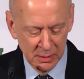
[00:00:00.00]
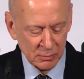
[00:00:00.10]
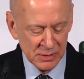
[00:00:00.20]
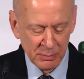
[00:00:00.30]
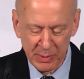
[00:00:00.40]

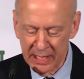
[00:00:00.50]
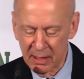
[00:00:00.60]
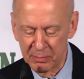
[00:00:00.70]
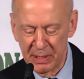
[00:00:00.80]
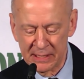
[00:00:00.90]
There was a big
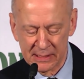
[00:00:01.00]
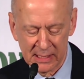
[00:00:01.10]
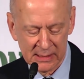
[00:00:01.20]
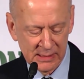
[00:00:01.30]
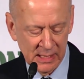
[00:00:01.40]
piece
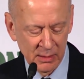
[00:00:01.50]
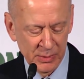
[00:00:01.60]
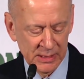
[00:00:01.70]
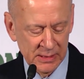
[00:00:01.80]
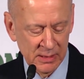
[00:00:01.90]
on
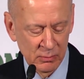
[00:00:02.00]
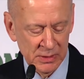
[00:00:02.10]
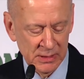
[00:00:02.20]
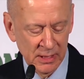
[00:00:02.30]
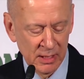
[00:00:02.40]
settlements that
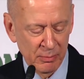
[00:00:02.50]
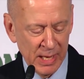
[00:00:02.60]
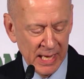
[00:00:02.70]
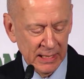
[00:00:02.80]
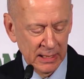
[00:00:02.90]
was done
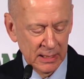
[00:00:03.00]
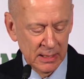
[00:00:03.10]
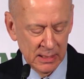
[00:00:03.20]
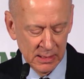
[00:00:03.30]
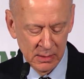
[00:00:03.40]
back
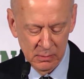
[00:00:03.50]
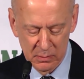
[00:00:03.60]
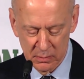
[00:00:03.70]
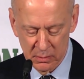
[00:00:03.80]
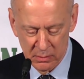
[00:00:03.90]
in
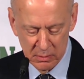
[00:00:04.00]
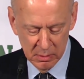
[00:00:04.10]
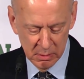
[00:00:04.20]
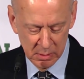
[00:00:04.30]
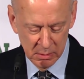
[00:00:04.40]

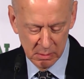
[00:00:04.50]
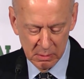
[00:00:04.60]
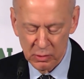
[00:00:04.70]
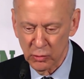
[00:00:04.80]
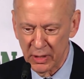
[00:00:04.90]

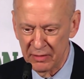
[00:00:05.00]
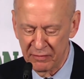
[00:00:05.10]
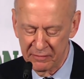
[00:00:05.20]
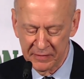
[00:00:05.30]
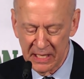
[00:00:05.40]

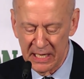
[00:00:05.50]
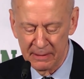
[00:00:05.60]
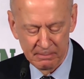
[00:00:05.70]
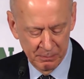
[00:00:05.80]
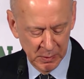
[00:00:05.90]

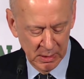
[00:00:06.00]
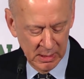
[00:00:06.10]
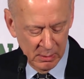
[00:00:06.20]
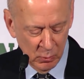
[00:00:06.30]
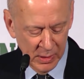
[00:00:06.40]
2015
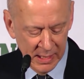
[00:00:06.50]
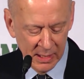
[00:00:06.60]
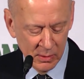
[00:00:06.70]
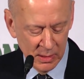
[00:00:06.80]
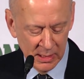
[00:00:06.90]

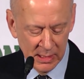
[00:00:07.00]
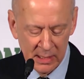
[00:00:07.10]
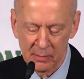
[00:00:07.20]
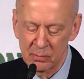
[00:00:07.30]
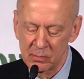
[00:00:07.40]
where,
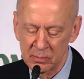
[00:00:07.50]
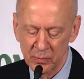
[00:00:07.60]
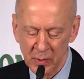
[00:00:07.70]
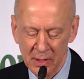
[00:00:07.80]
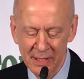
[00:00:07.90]
I
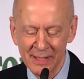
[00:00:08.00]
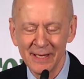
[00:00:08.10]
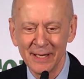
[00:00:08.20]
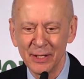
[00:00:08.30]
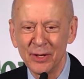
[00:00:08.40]

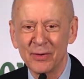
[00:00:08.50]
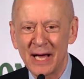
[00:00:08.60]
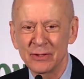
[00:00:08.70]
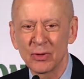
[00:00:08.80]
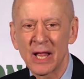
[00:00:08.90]

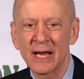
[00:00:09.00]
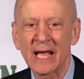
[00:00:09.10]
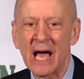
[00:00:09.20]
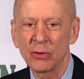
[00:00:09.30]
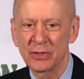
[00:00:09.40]
do a lot
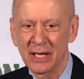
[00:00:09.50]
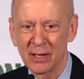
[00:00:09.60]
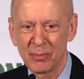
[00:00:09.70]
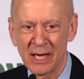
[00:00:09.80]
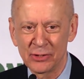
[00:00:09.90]
of counting
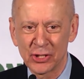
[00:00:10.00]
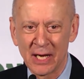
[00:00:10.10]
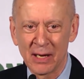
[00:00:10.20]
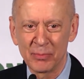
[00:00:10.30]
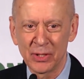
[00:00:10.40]
in my
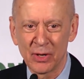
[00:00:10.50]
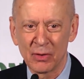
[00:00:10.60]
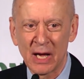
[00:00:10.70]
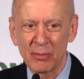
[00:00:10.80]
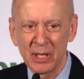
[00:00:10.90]
job.
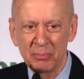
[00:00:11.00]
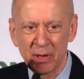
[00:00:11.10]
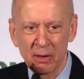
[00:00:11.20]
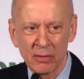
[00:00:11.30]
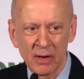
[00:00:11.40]
How many
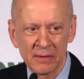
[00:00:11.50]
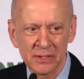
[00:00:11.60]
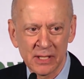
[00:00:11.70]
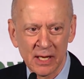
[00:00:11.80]
paragraphs